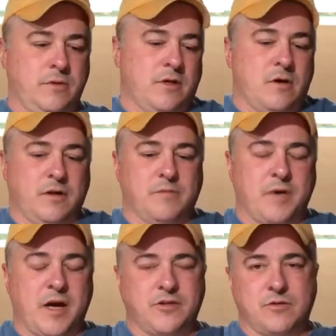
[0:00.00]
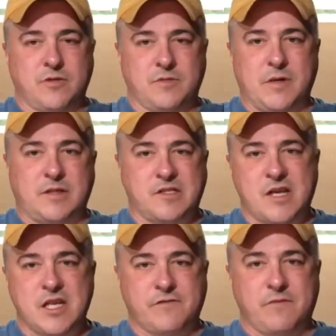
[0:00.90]
they call it a banjo because it's about the
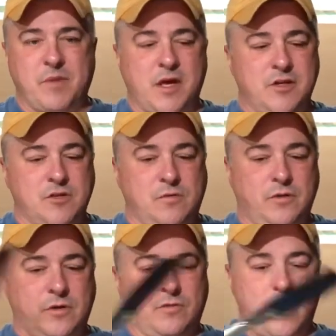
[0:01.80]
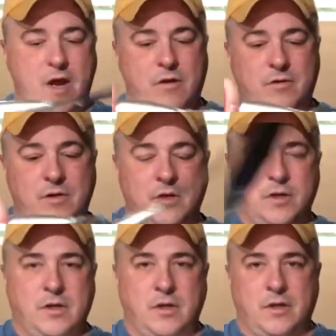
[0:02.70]
size of a banjo, a little round
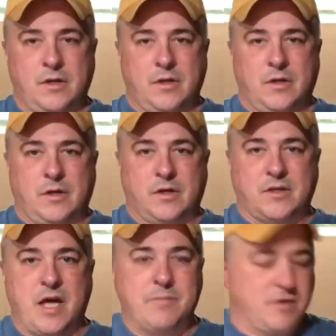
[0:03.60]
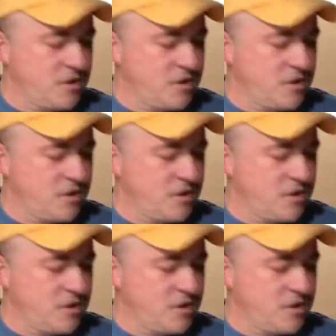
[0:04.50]
tape